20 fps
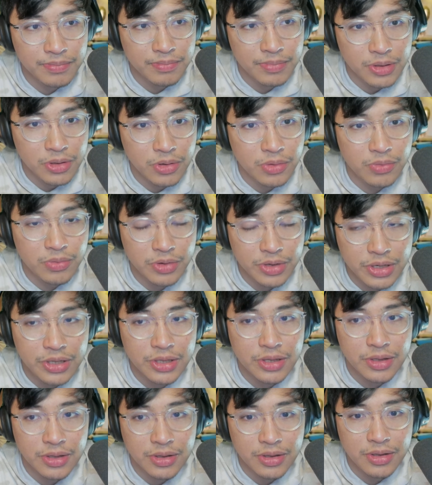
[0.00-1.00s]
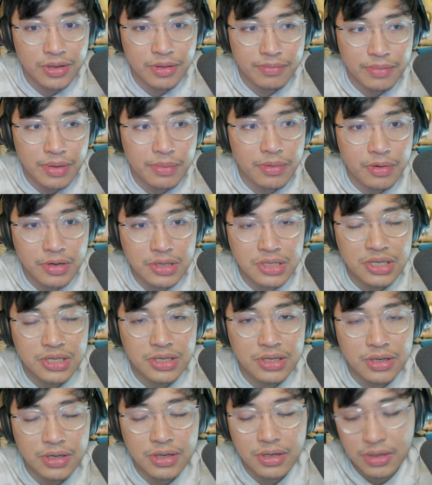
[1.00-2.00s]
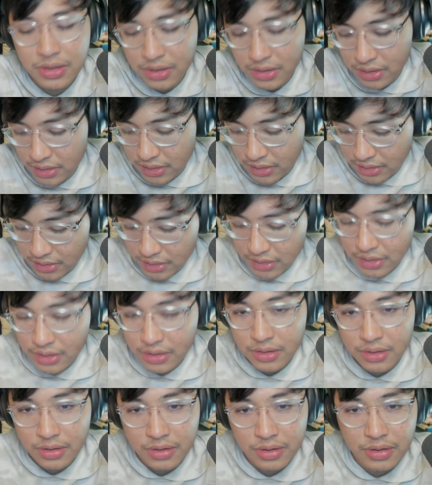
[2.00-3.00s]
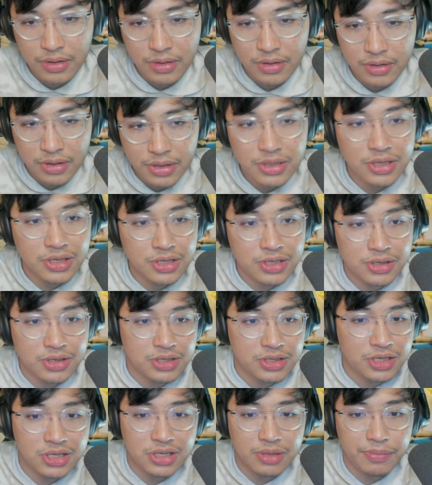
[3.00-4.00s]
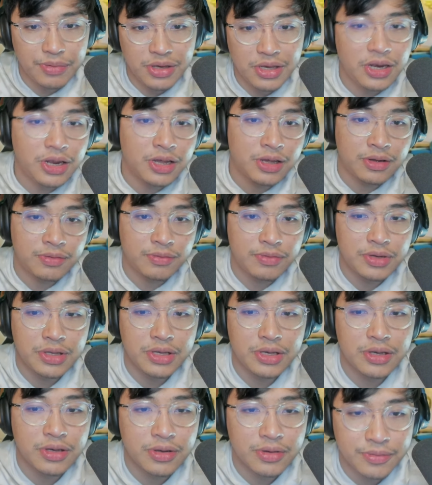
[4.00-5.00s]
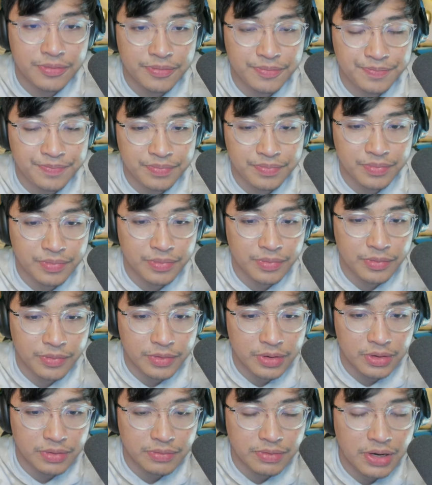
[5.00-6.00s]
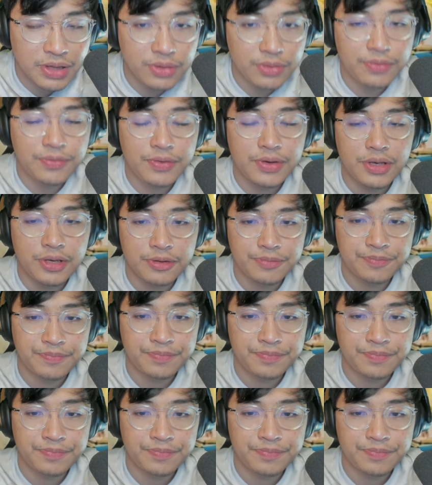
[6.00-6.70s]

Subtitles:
But don't worry, the memories. This is just the beginning, really. Right, Luffy?